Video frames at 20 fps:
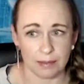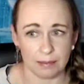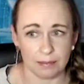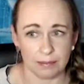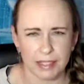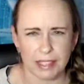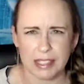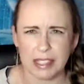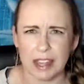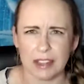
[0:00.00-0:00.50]

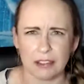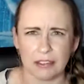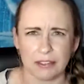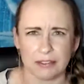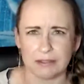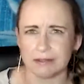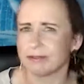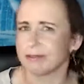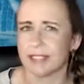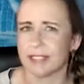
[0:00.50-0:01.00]
stuff.
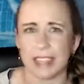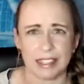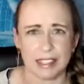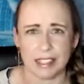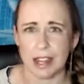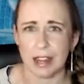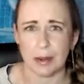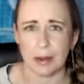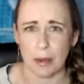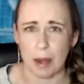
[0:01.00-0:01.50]
That's
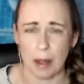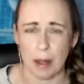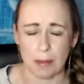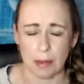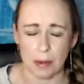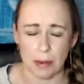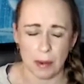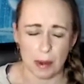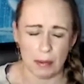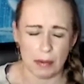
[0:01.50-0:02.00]
not a
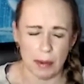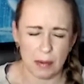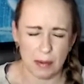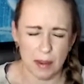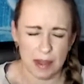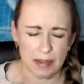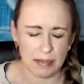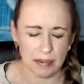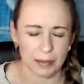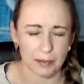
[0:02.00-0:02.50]
proper word, but
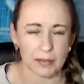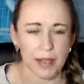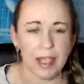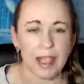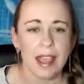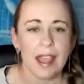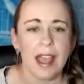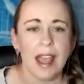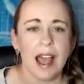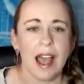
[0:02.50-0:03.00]
whatever.
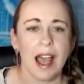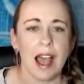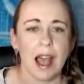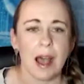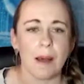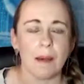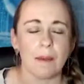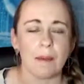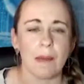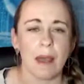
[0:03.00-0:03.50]

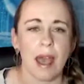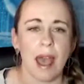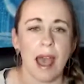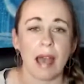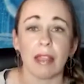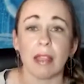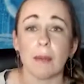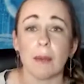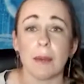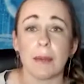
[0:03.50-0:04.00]

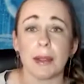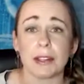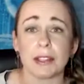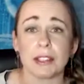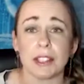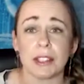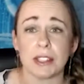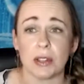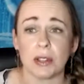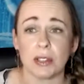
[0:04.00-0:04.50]
At Lipa Beers
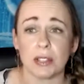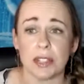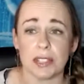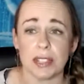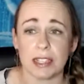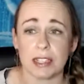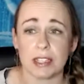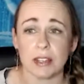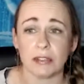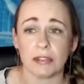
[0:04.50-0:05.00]
and Associates,
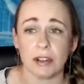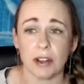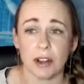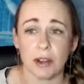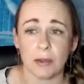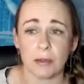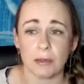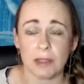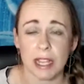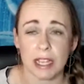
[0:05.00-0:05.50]
at the
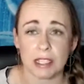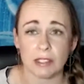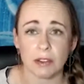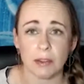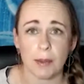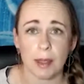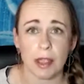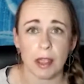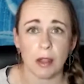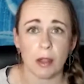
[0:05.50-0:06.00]
firm, tax
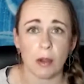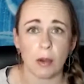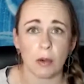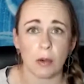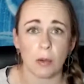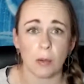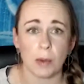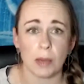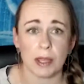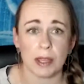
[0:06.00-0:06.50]
firm I
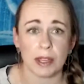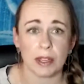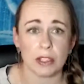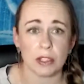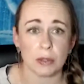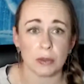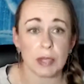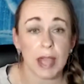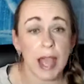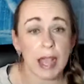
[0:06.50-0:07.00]
own, we
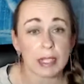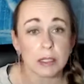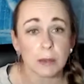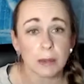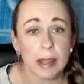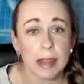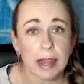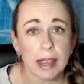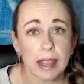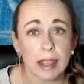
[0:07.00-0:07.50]
do tax
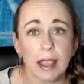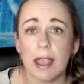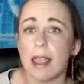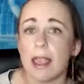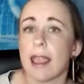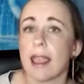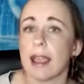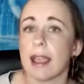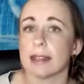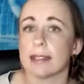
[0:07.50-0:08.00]
planning
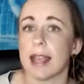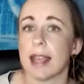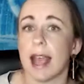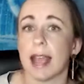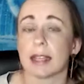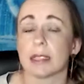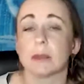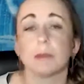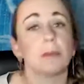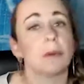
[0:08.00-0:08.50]
and
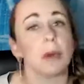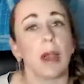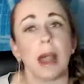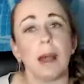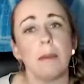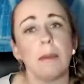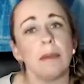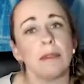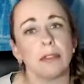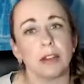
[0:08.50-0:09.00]
tax
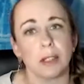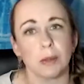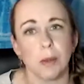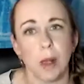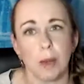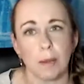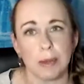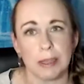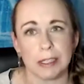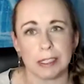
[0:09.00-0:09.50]
prep for
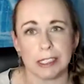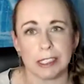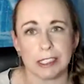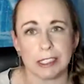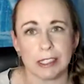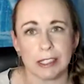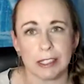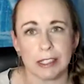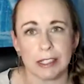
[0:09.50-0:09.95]
small business